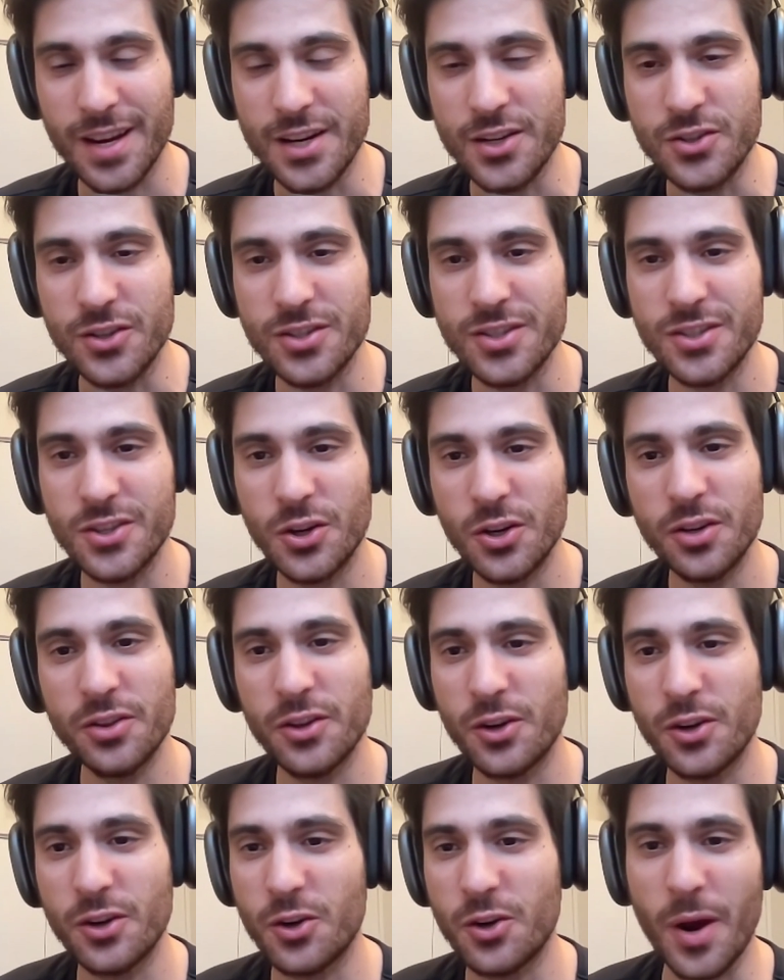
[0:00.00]
It just took
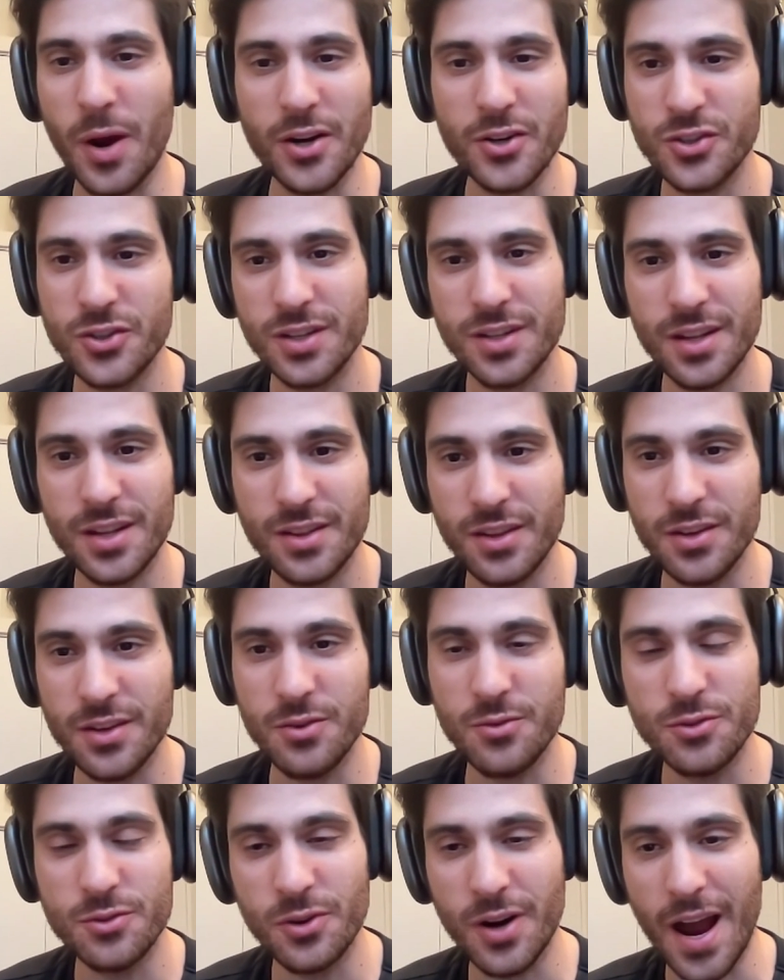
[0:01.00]
the question that the
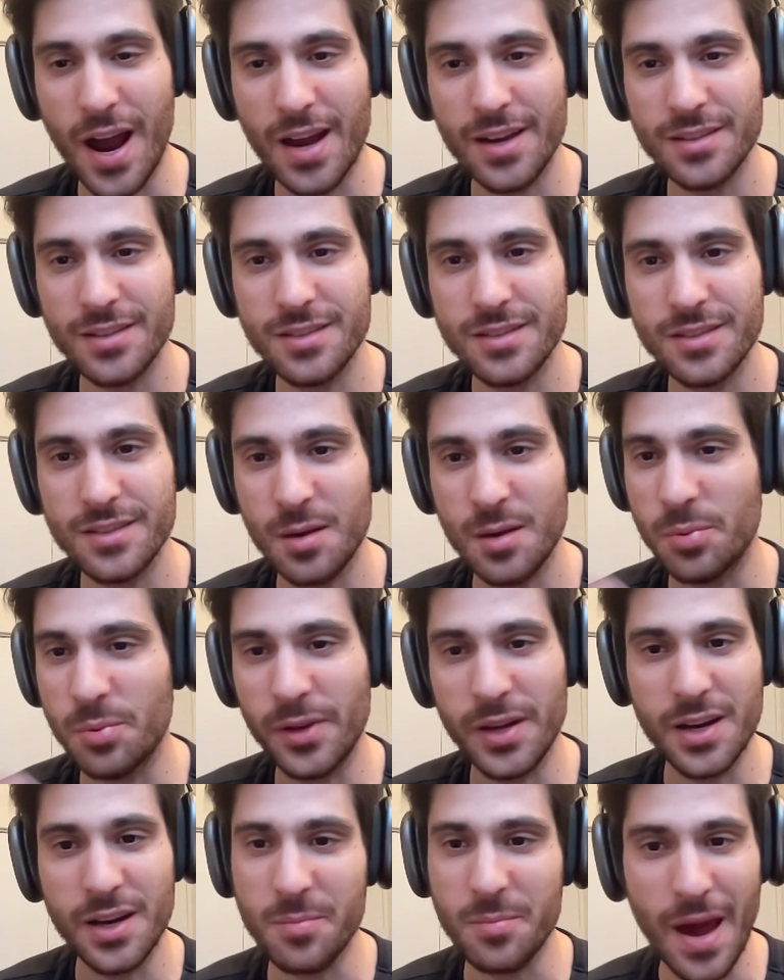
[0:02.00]
user asked
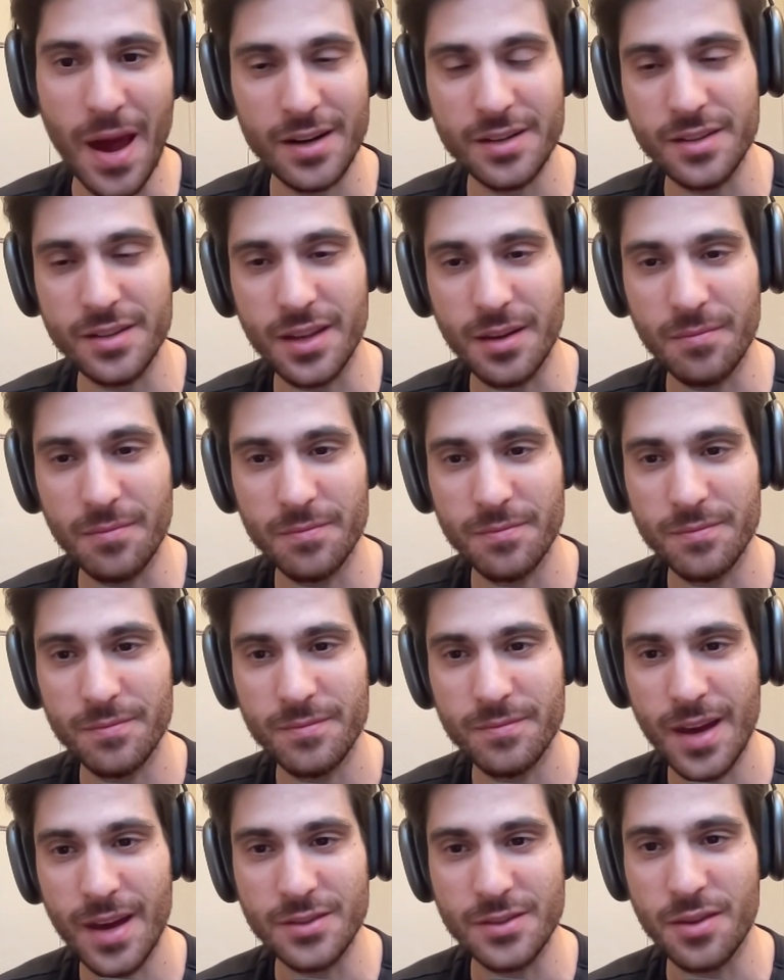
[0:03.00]
and played it back to them
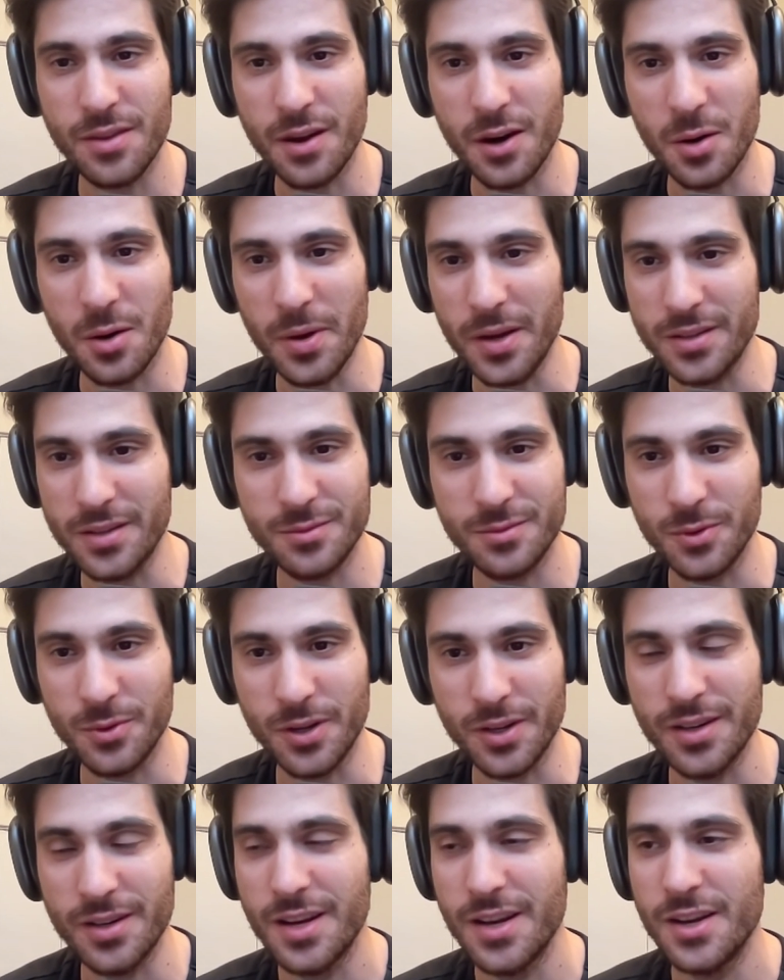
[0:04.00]
as a therapist
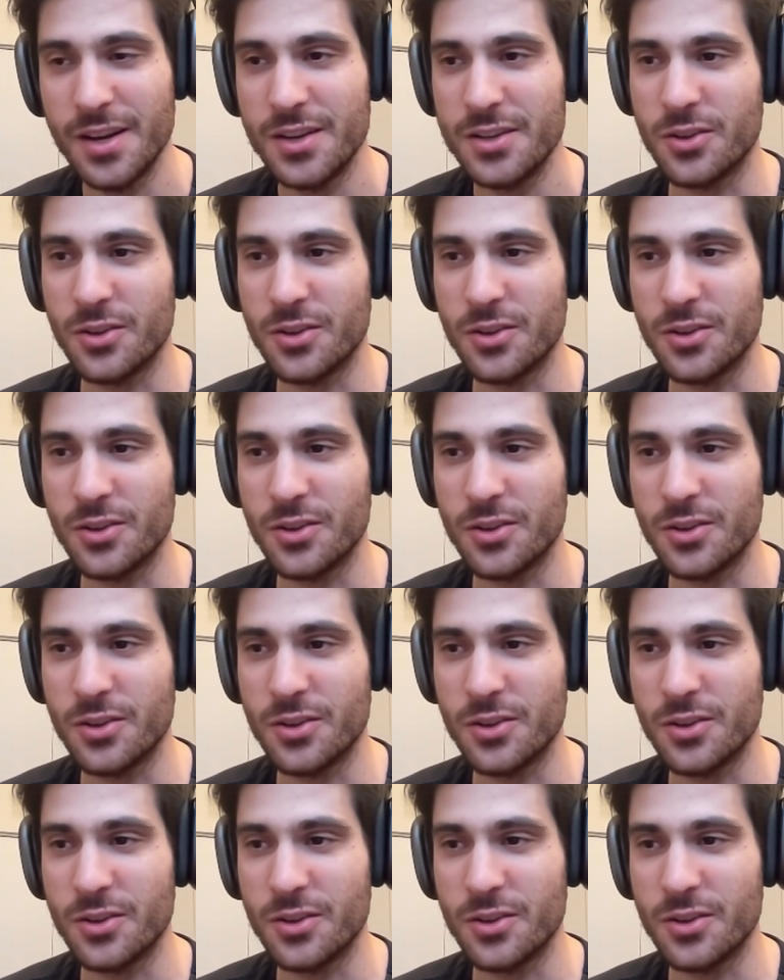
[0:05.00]
would.